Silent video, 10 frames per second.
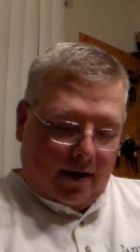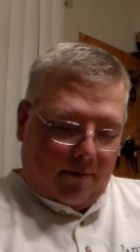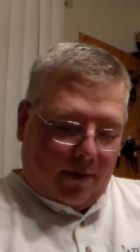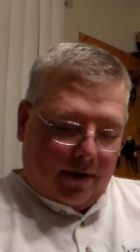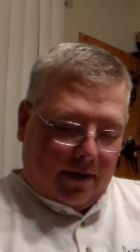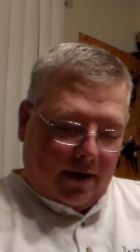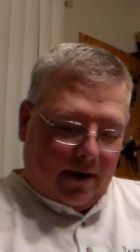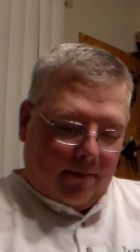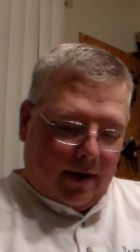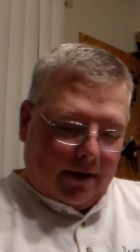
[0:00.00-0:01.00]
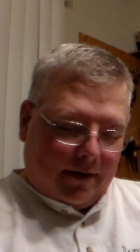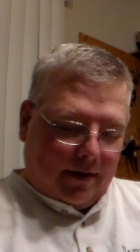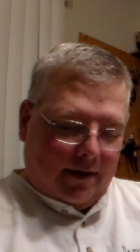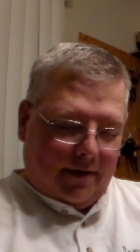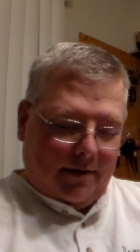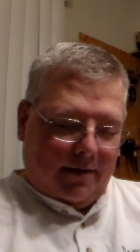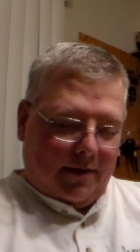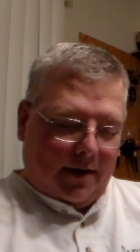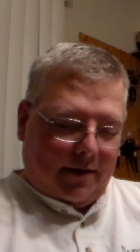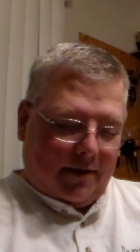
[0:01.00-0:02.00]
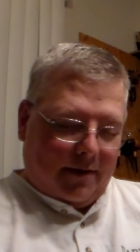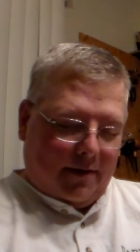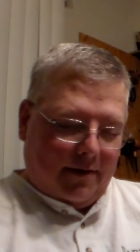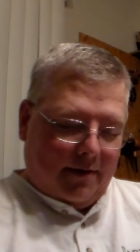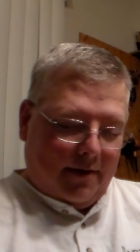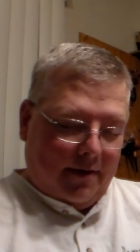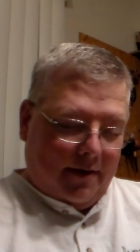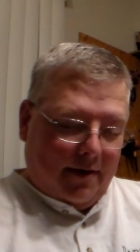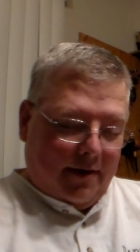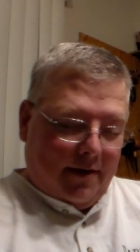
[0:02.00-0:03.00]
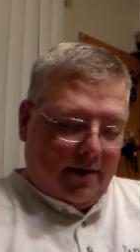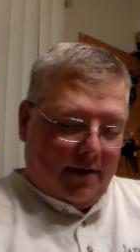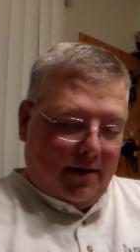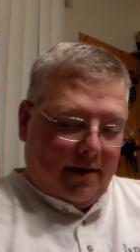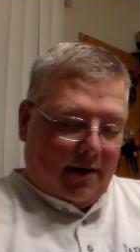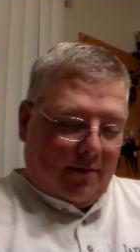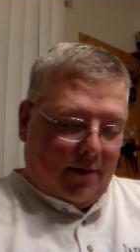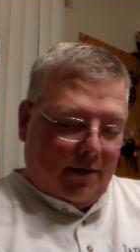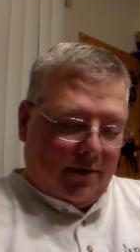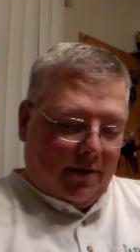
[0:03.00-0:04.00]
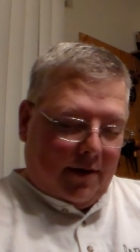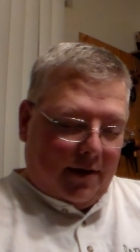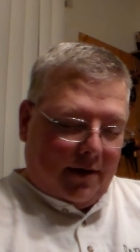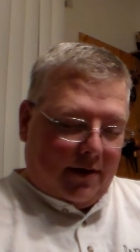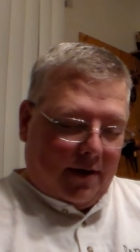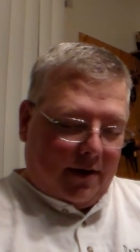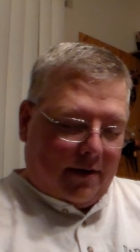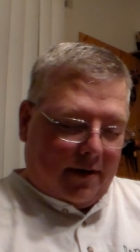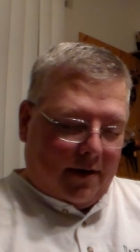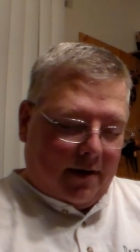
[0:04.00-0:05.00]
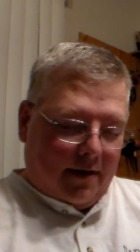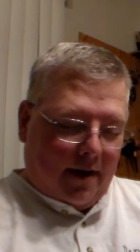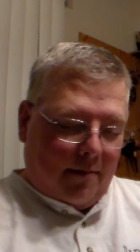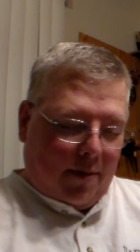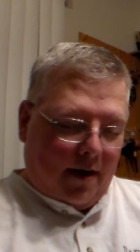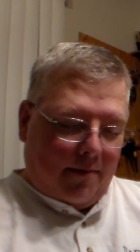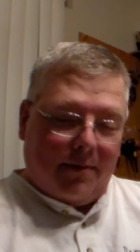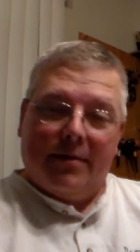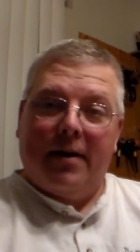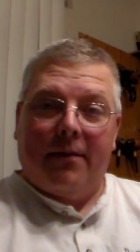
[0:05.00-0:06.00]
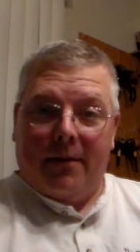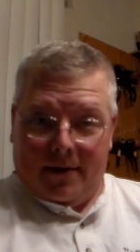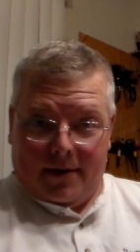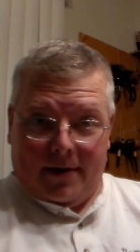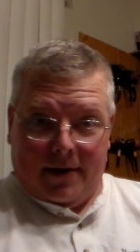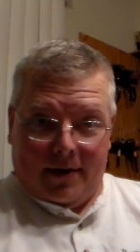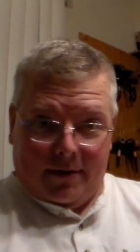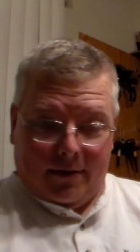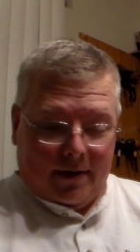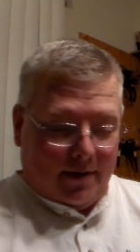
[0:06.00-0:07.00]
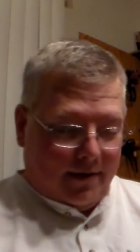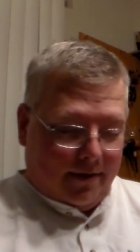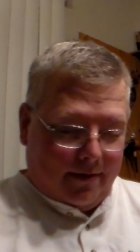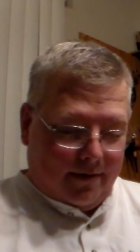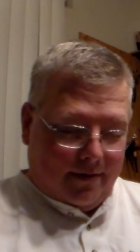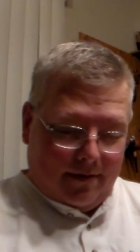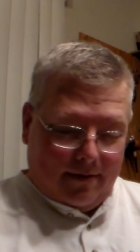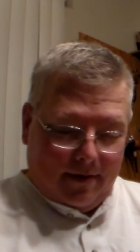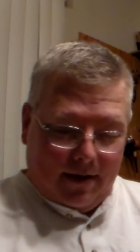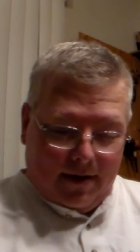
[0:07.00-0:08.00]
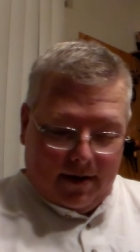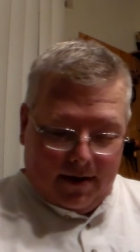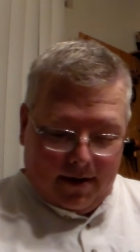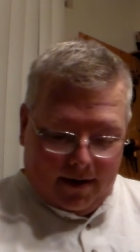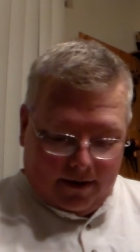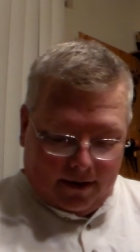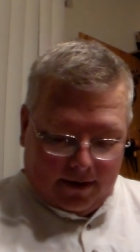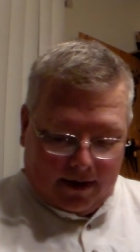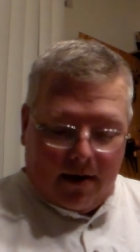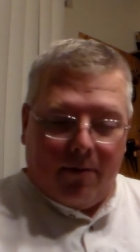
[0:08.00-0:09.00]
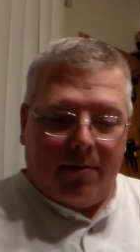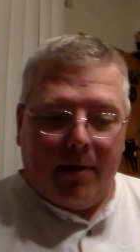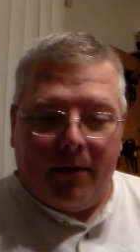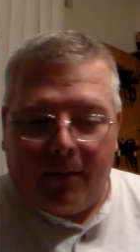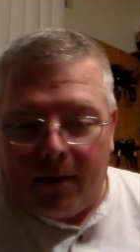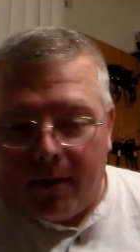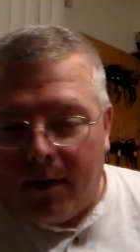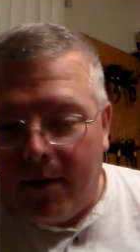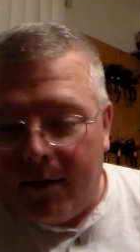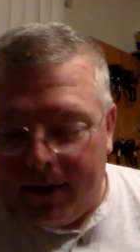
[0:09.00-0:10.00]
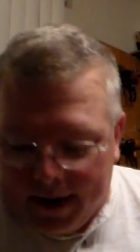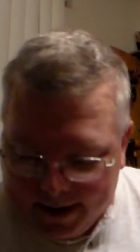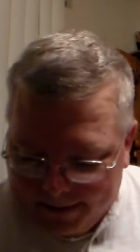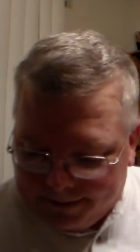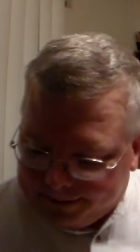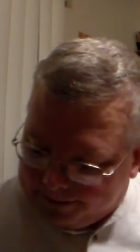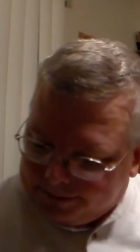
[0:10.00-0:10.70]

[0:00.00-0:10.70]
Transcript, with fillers: I appreciate it immensely. That's uh, I will enjoy these sticks, and that pipe is definitely going to get enjoyed. And it's going to stay with me for a long time.